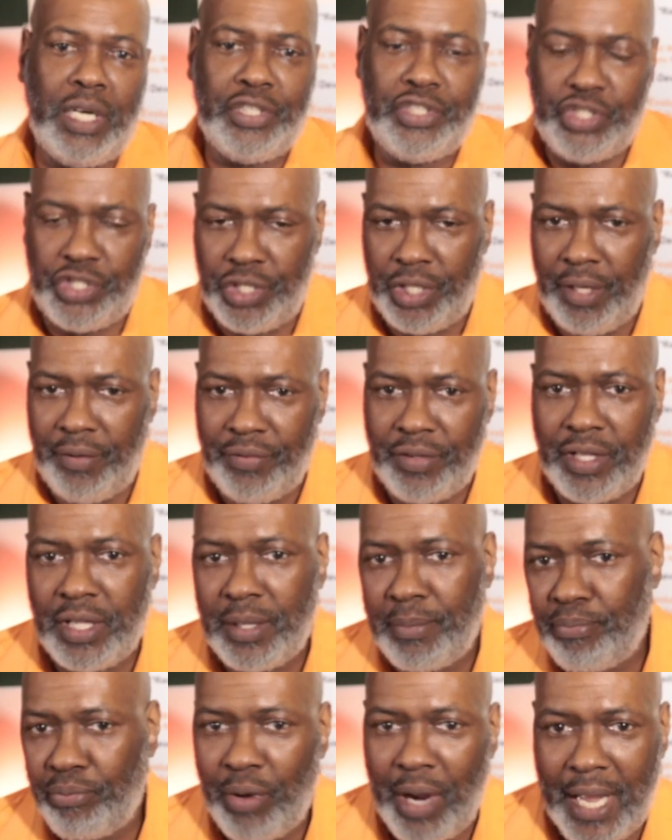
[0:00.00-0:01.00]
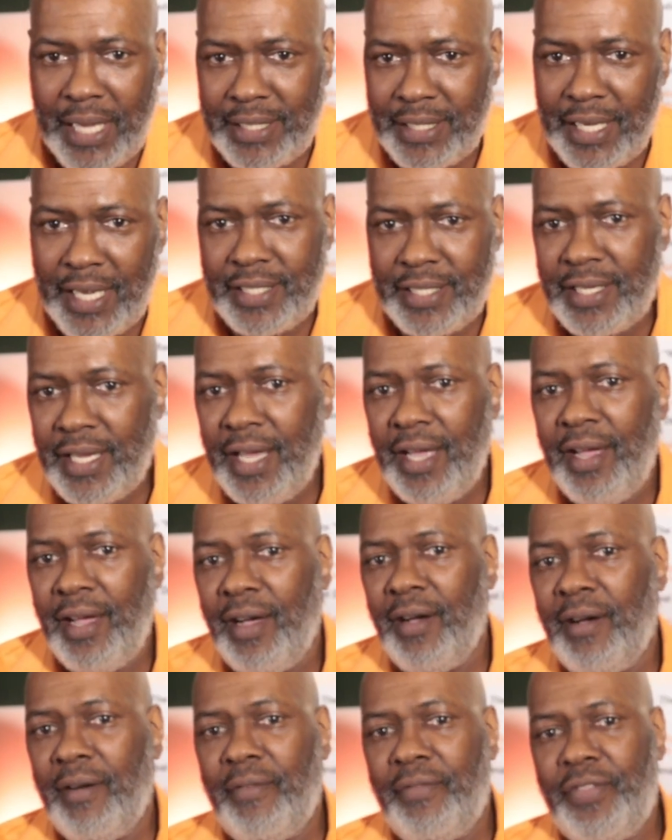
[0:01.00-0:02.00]
achieved in the process
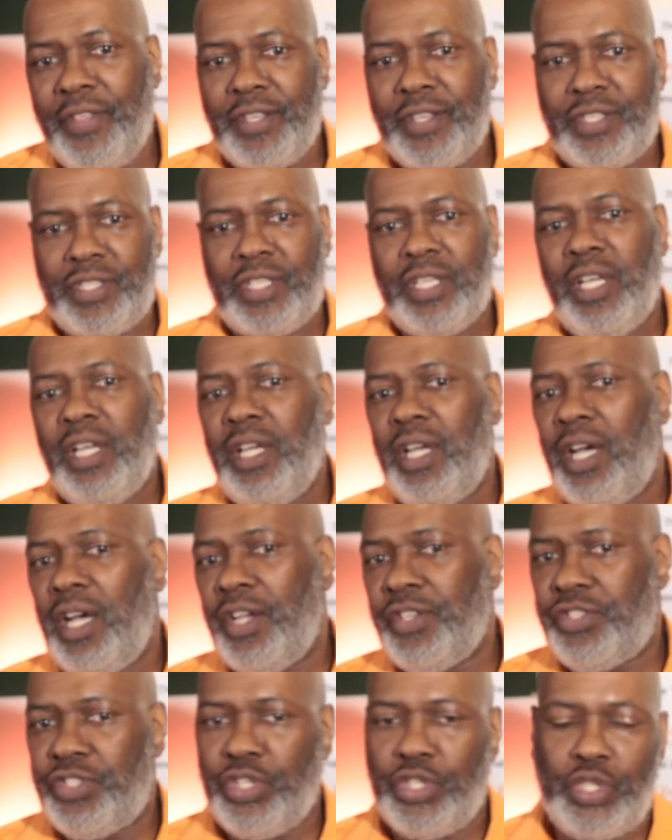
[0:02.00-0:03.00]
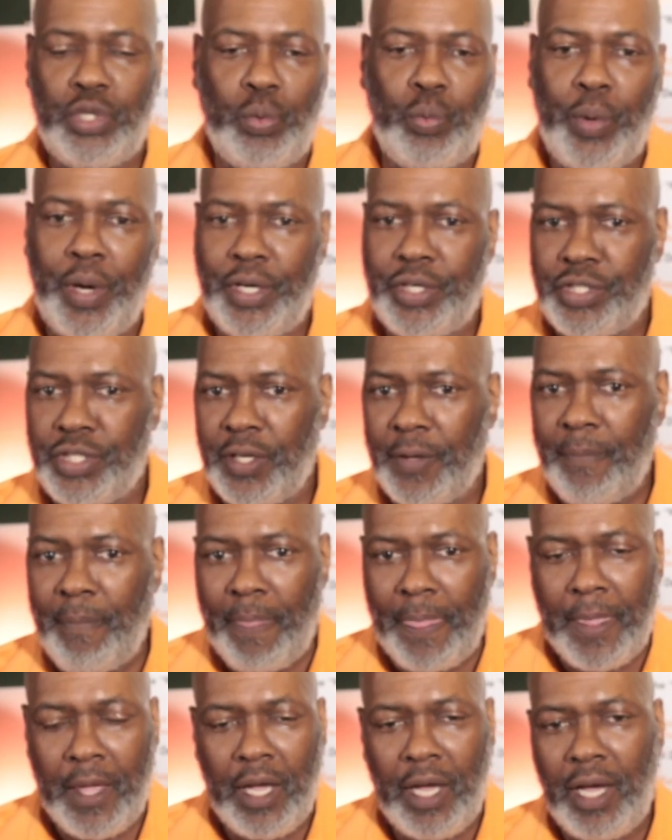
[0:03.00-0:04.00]
of this situation.
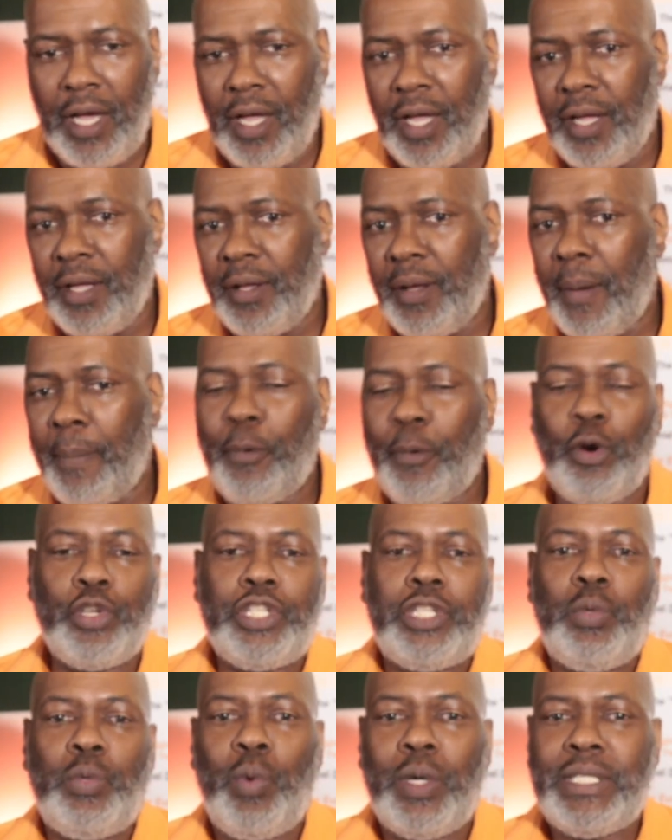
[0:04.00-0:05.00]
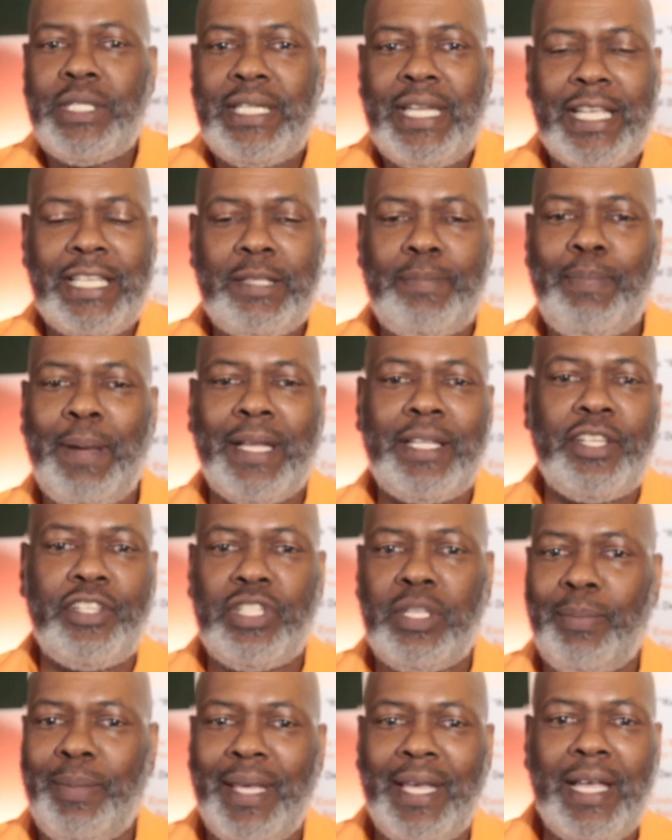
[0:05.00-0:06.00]
A person wasn't
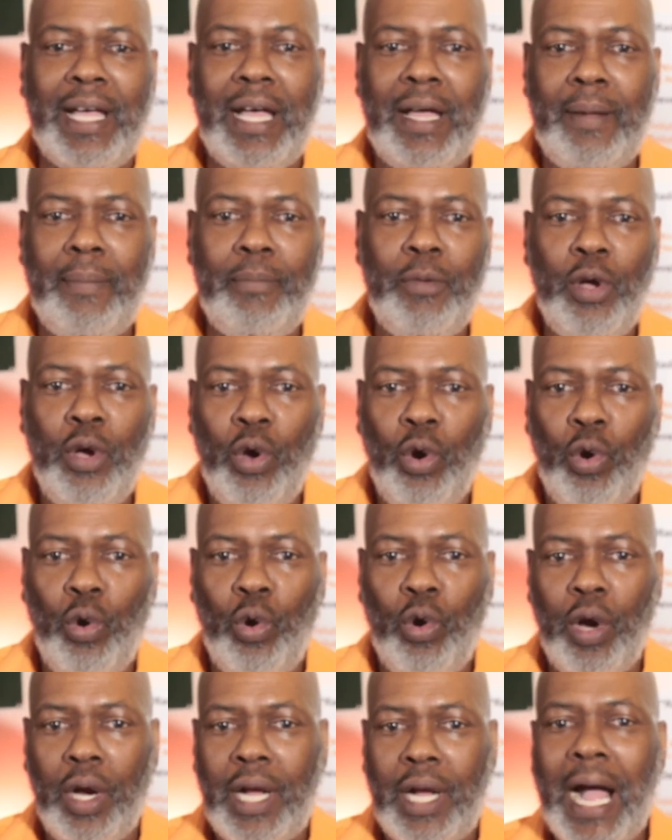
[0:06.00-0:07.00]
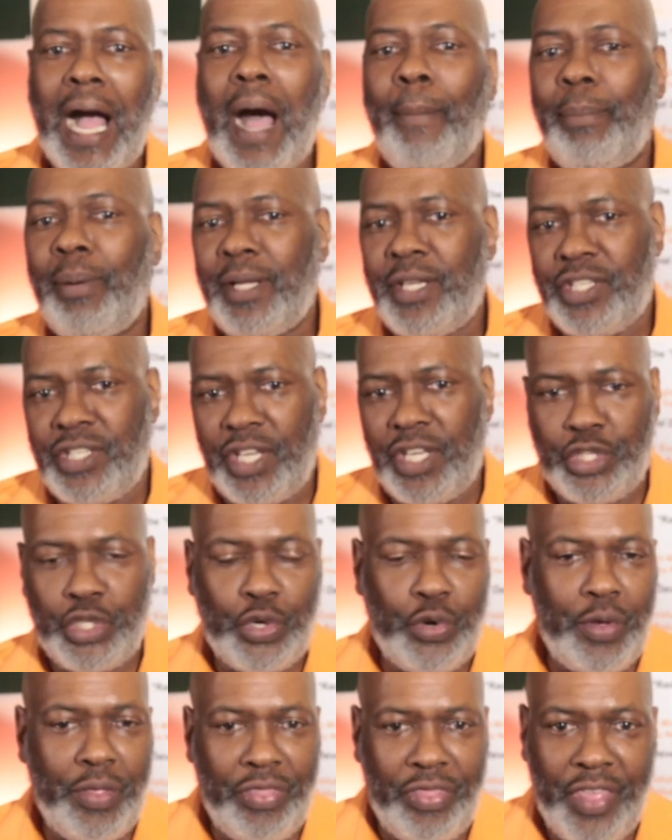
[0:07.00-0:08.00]
expected to become or accomplish a
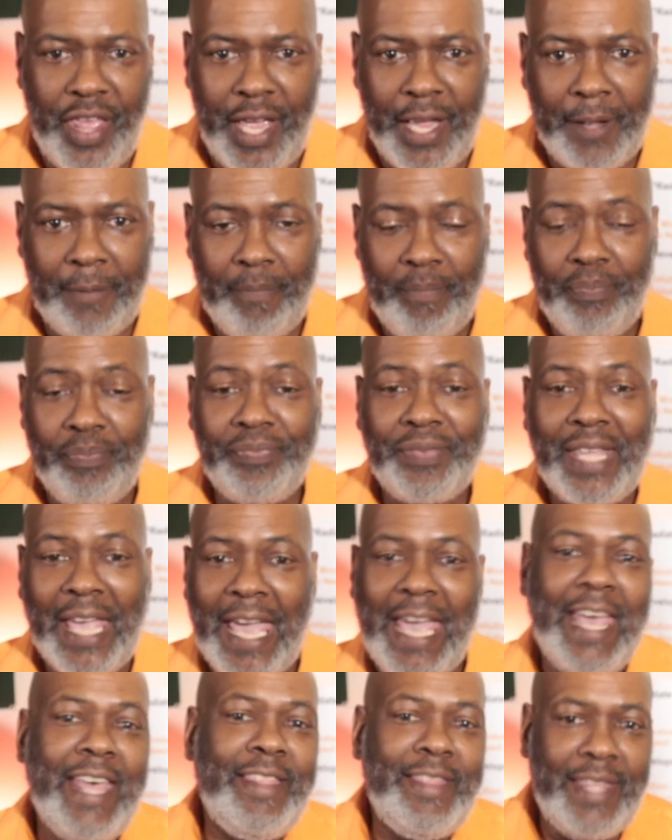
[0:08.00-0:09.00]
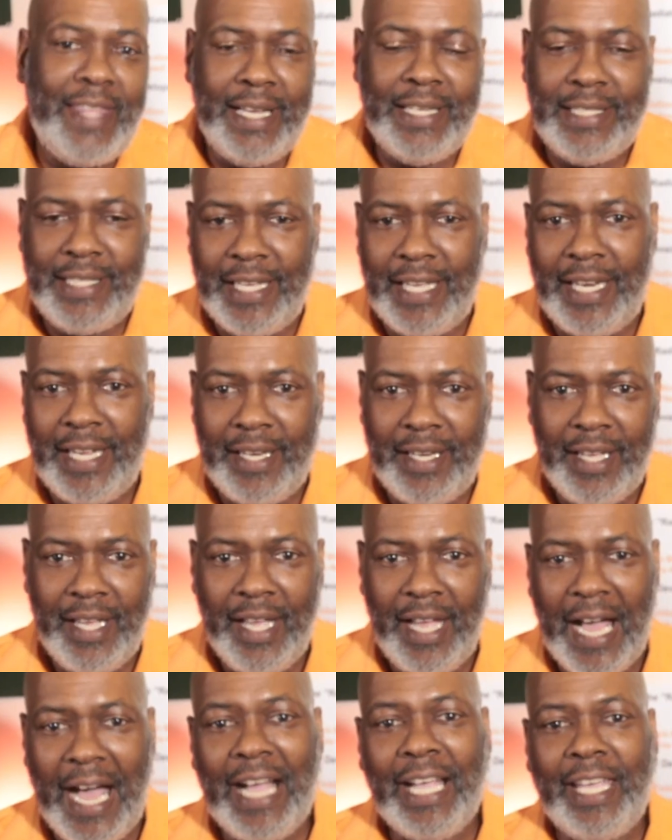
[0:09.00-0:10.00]
certain thing, and they did it
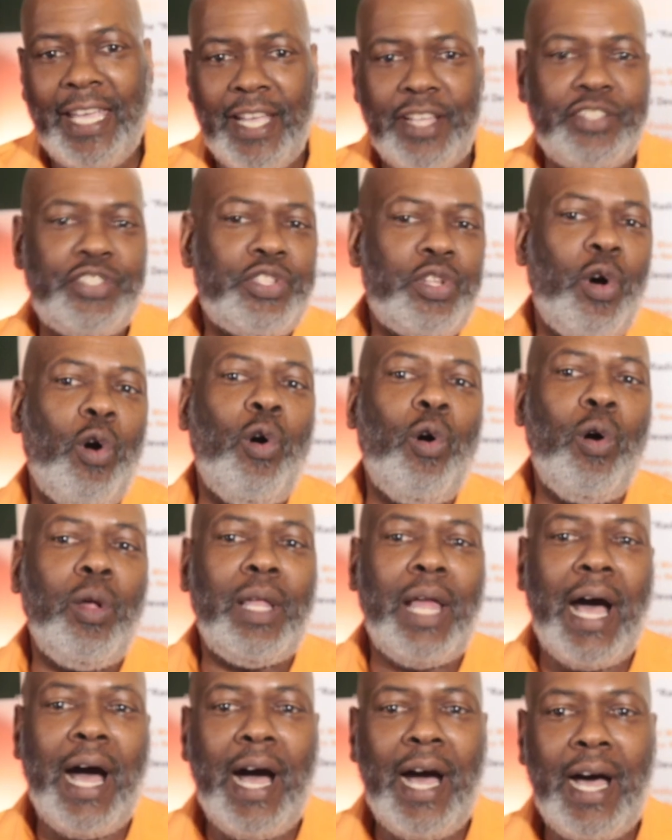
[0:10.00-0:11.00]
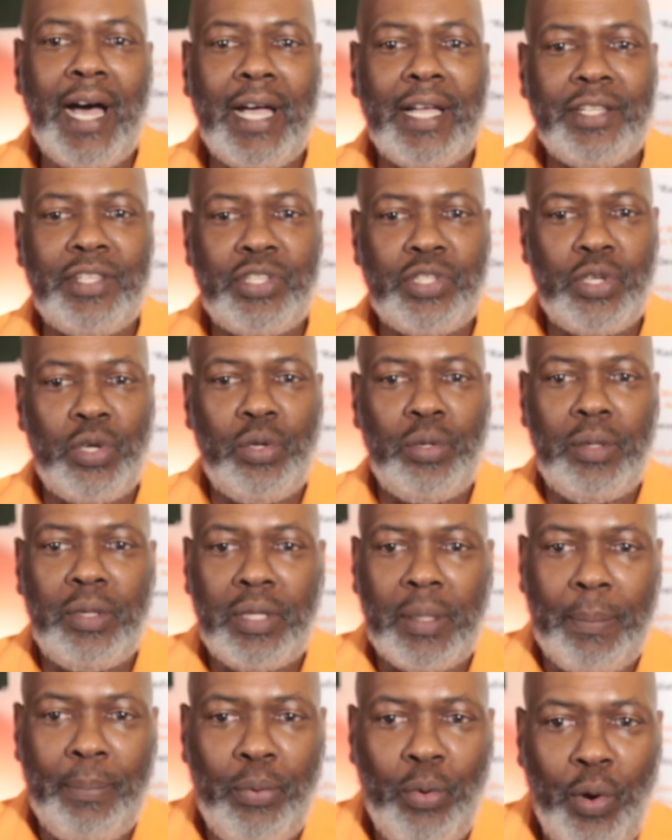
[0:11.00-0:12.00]
against all odds. So
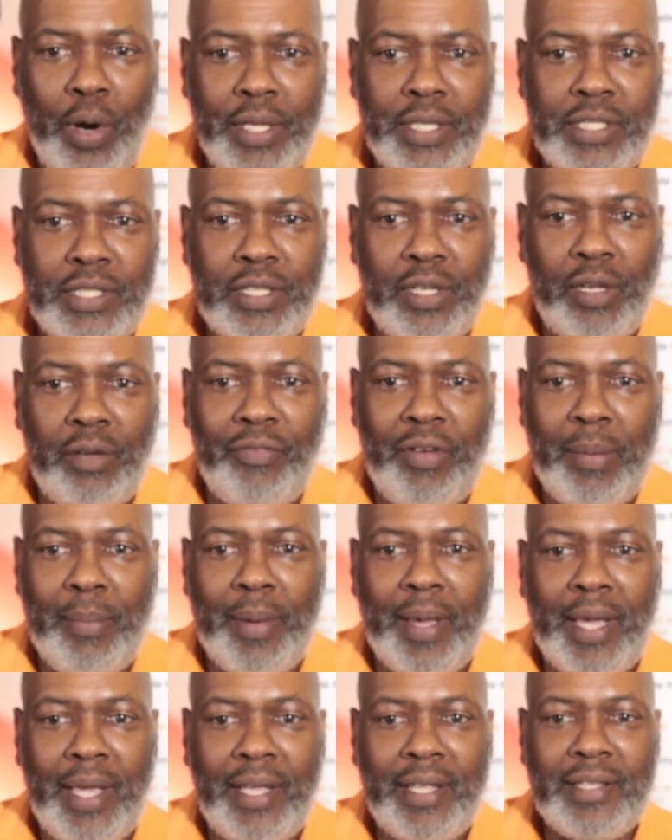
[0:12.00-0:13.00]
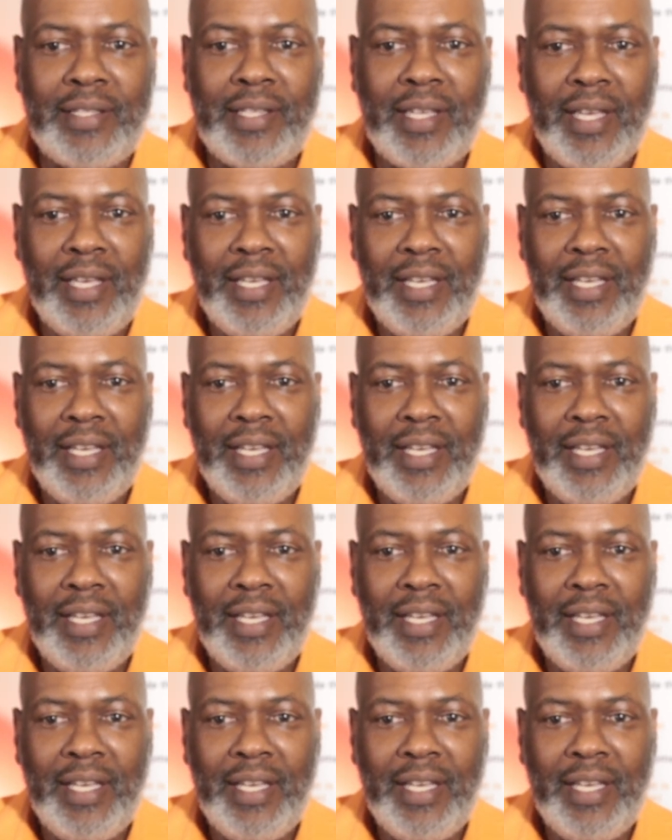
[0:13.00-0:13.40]
the point still remains